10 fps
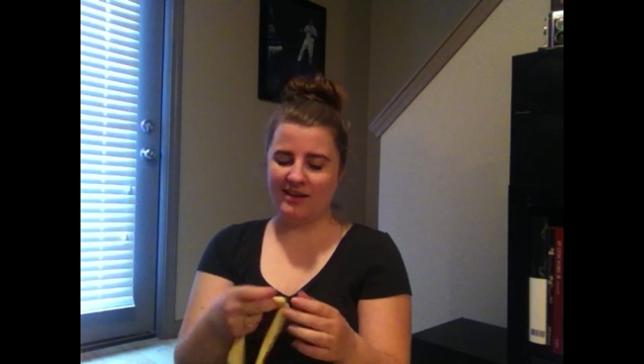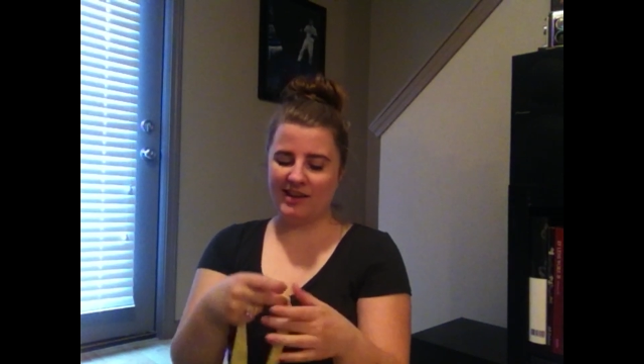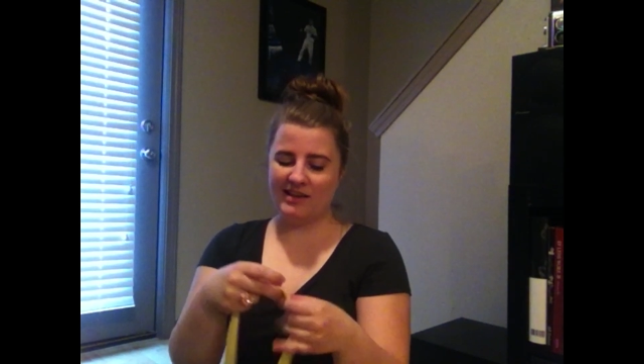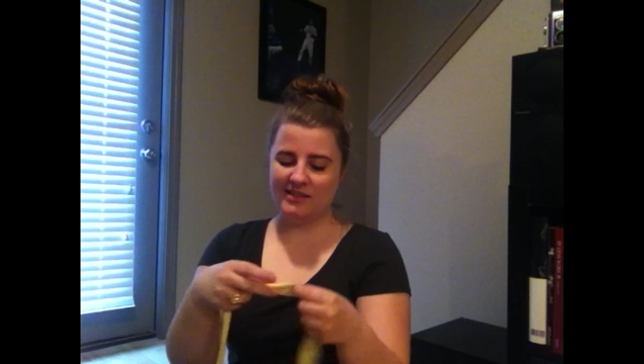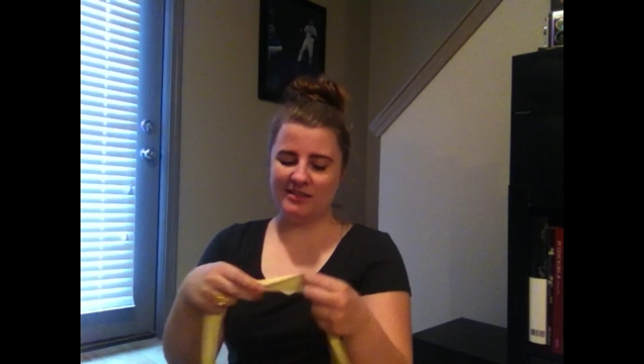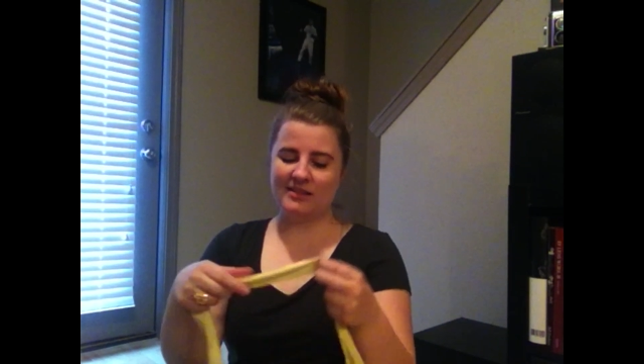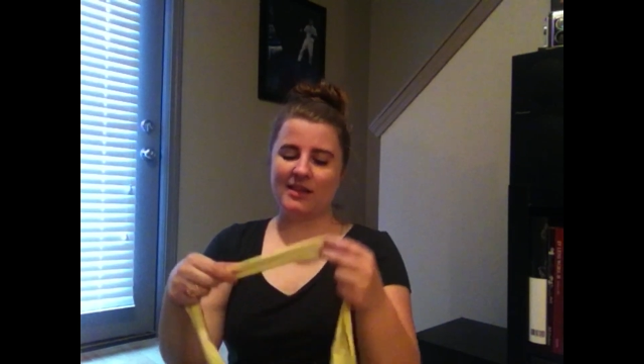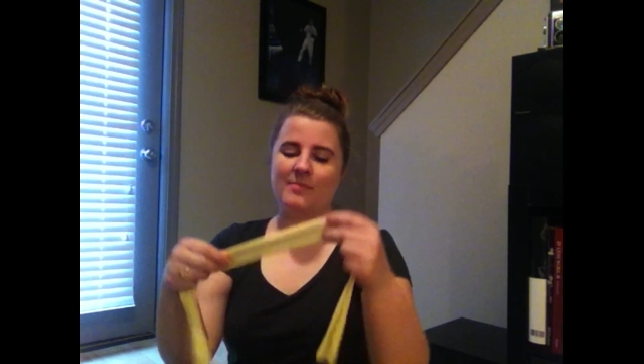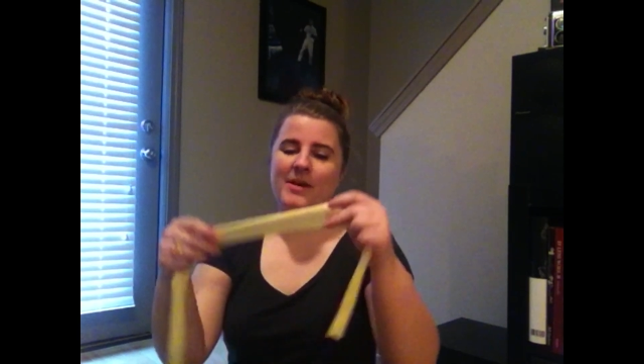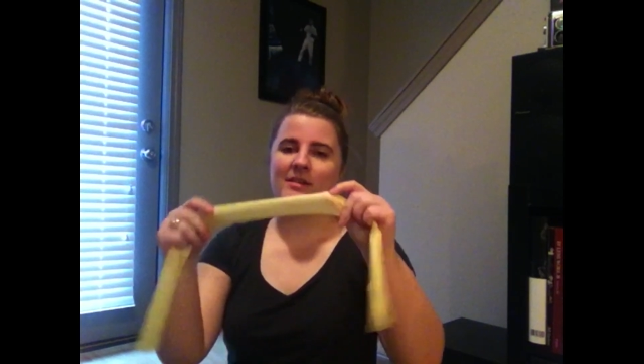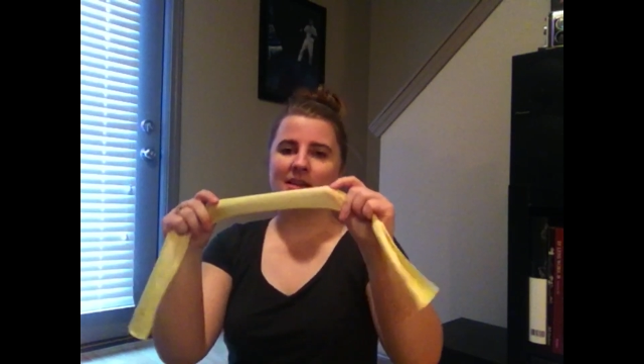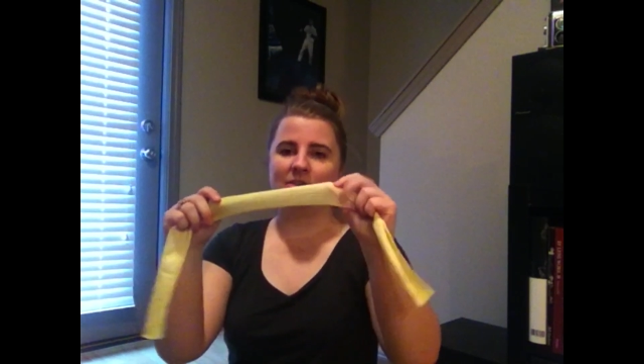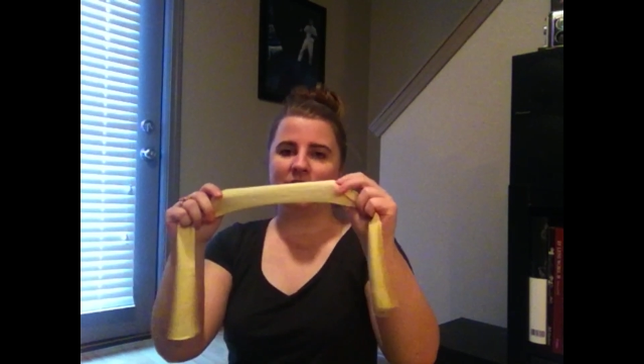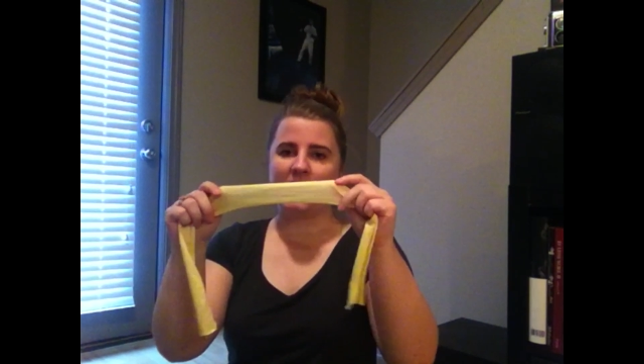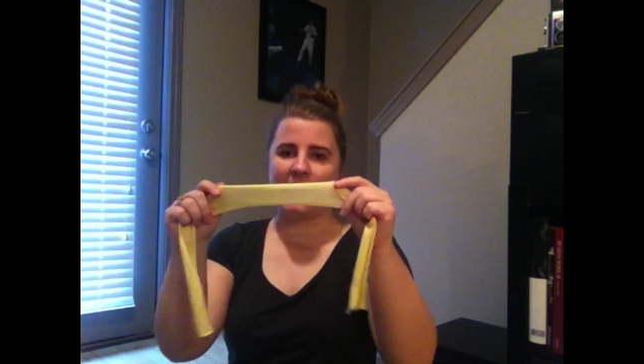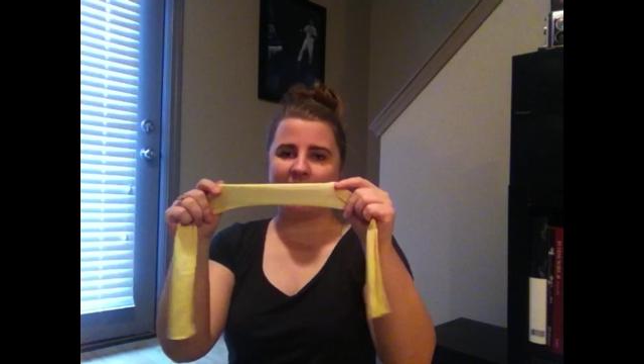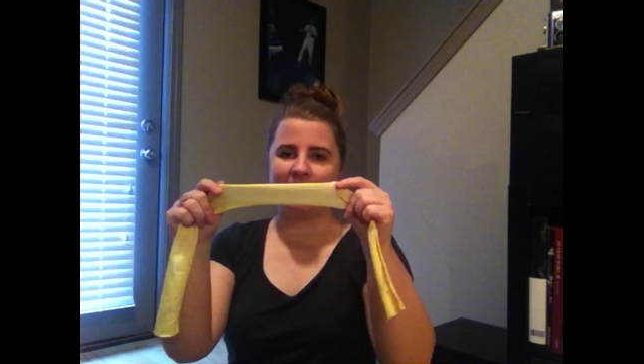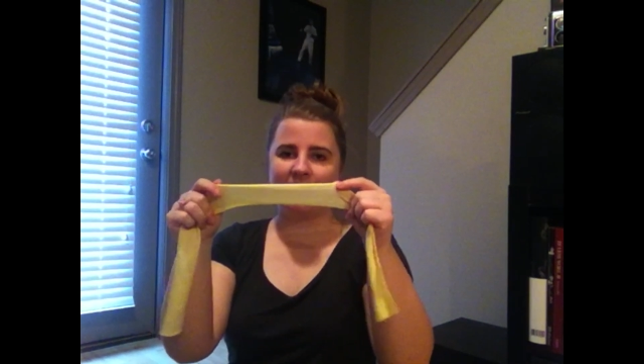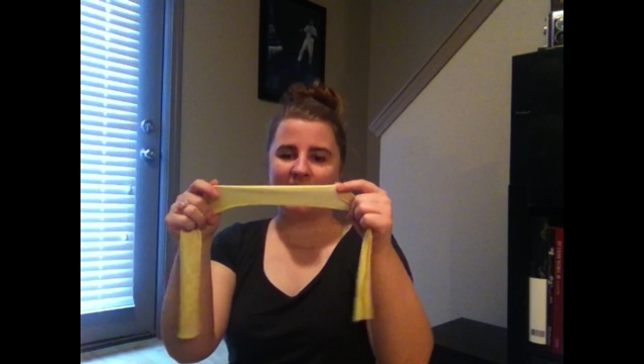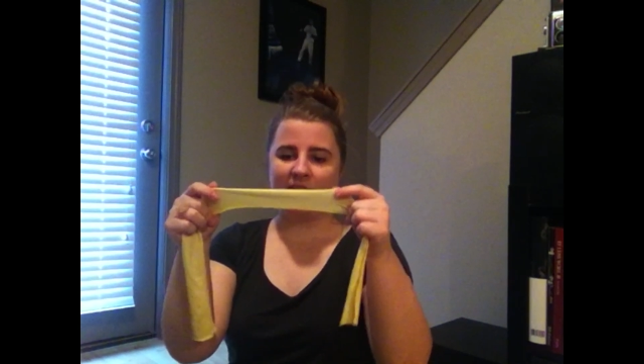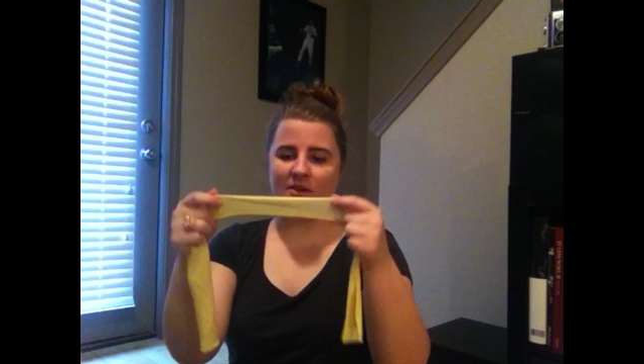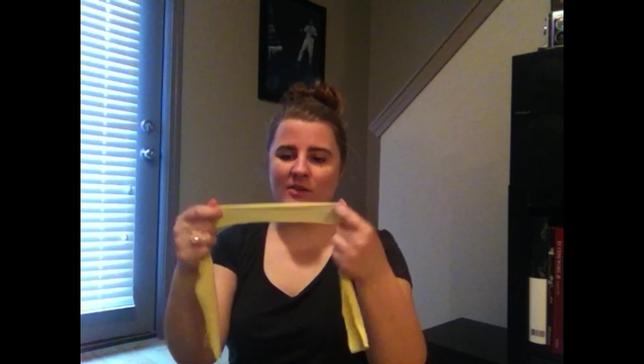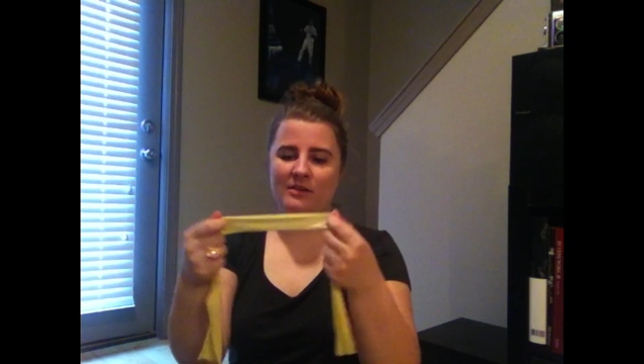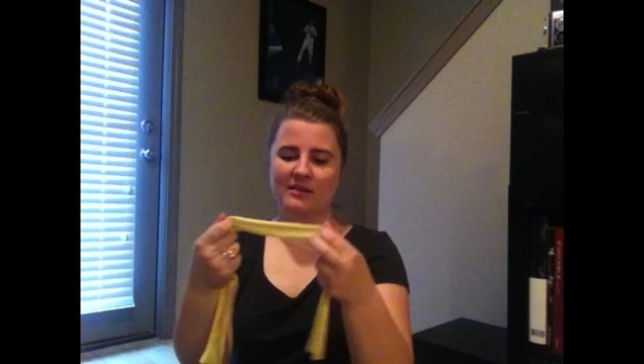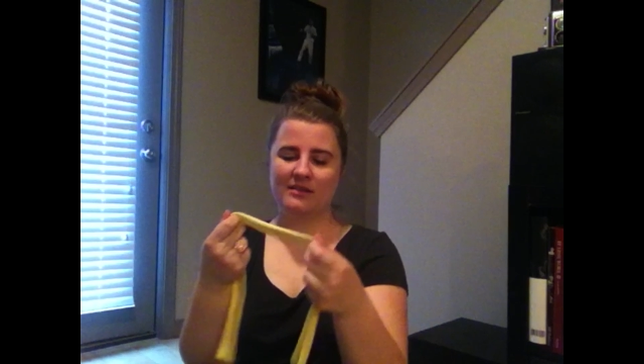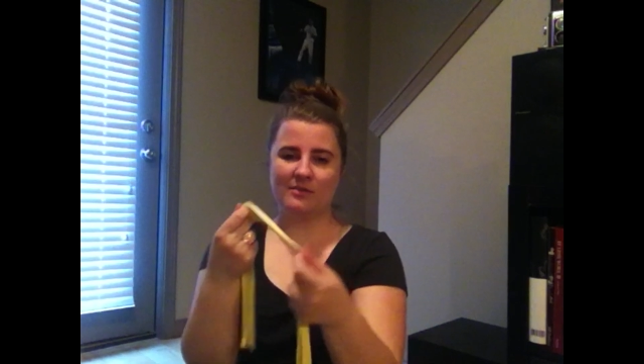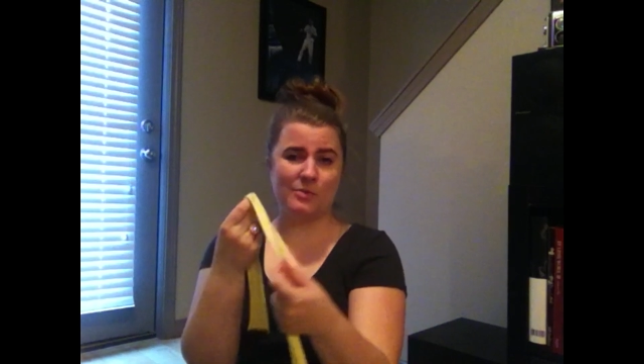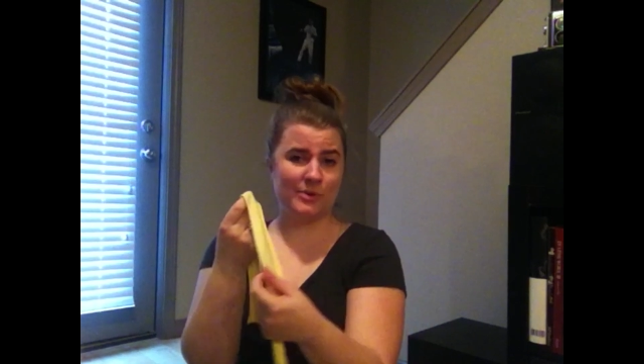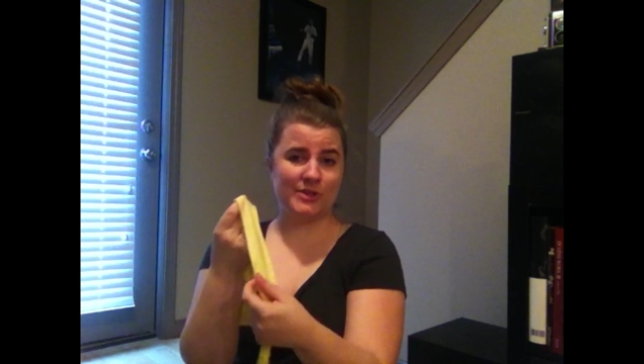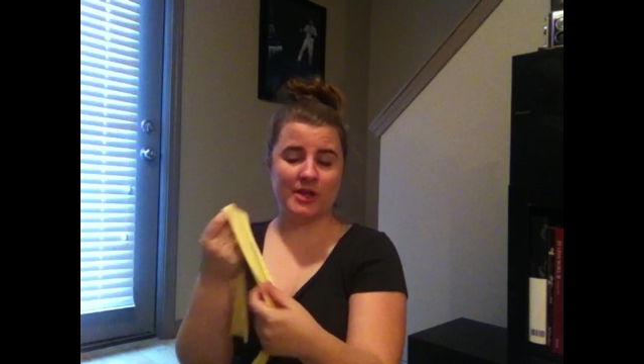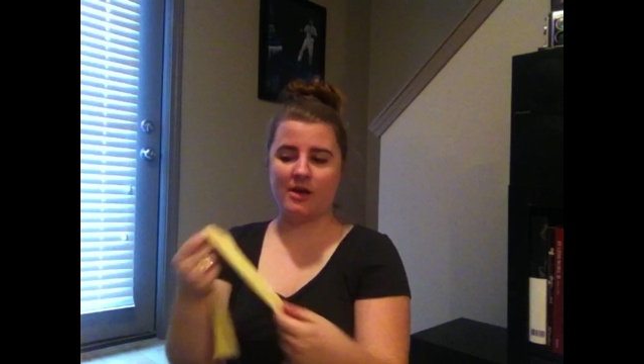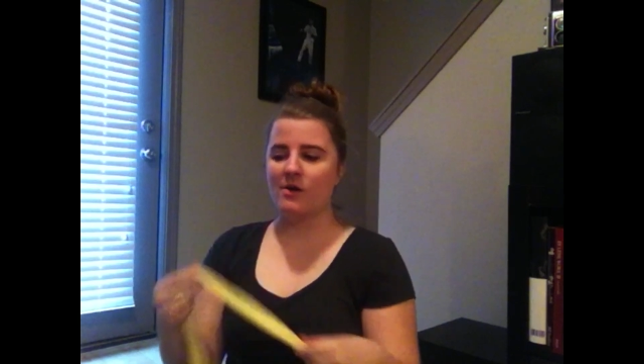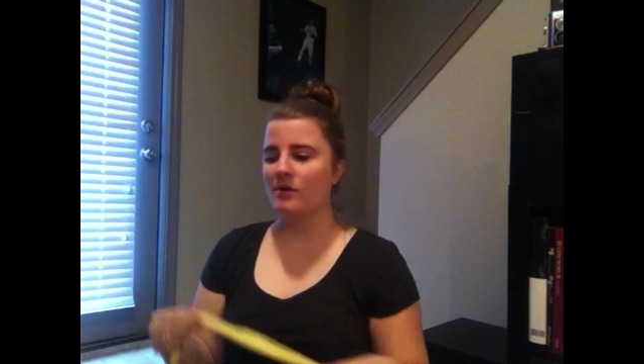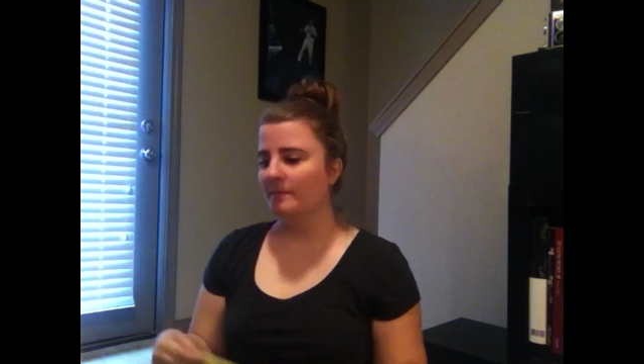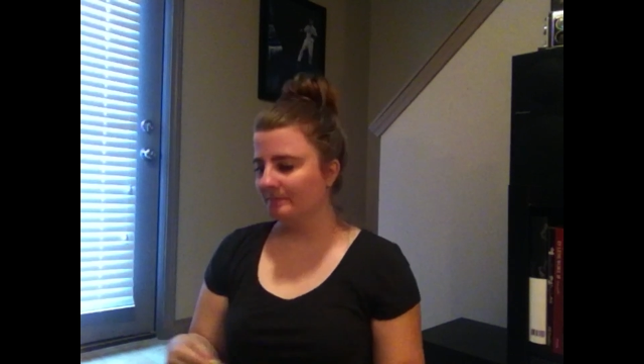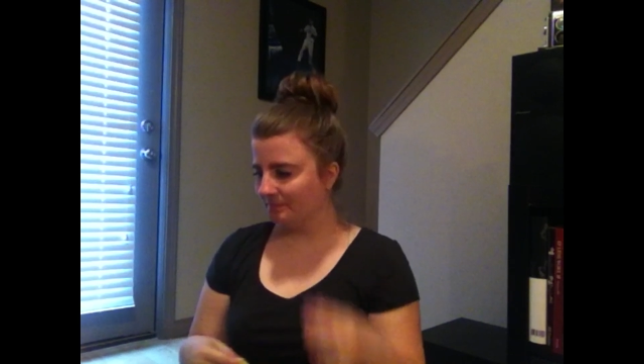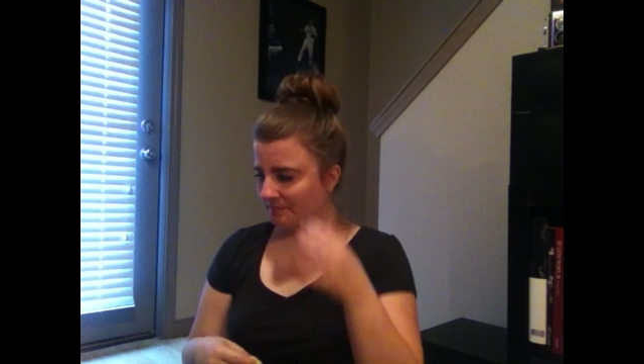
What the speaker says: I guess this is like about 1.5 inches thick or so.